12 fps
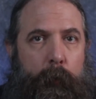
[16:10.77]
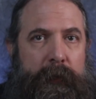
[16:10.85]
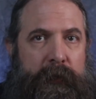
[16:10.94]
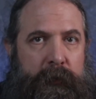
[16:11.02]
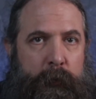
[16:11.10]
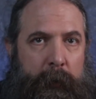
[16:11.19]

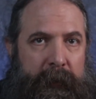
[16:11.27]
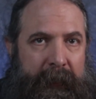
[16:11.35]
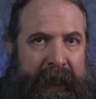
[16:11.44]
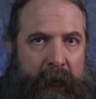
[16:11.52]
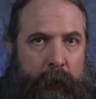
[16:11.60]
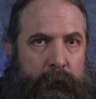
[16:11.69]
which is when the
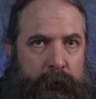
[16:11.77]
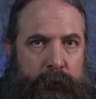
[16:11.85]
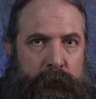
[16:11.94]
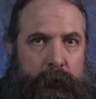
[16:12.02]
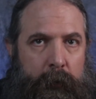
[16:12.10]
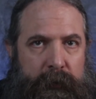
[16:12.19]

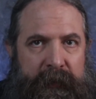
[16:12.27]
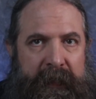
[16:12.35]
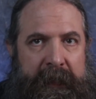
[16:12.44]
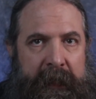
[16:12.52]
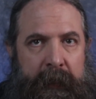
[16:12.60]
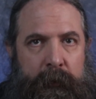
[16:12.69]
characters start
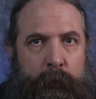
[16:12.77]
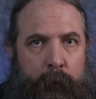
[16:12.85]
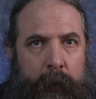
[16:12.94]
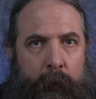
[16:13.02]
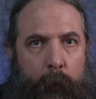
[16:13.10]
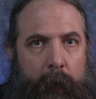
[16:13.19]
seeking to
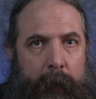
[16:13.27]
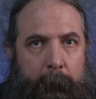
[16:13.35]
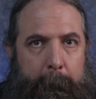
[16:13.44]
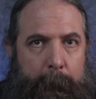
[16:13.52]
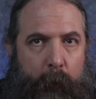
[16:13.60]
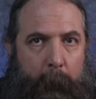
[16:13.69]
acquire
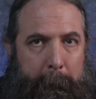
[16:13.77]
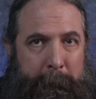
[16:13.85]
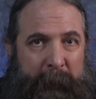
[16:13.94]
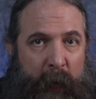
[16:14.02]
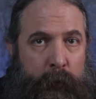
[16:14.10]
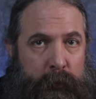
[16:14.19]
more
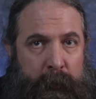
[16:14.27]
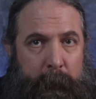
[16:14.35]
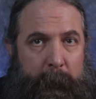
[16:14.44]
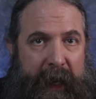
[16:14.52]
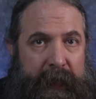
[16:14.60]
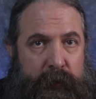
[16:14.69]
potent
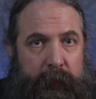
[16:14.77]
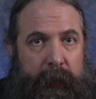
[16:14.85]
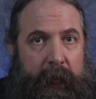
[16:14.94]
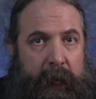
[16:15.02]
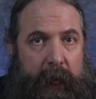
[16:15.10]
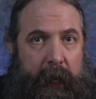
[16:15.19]
magic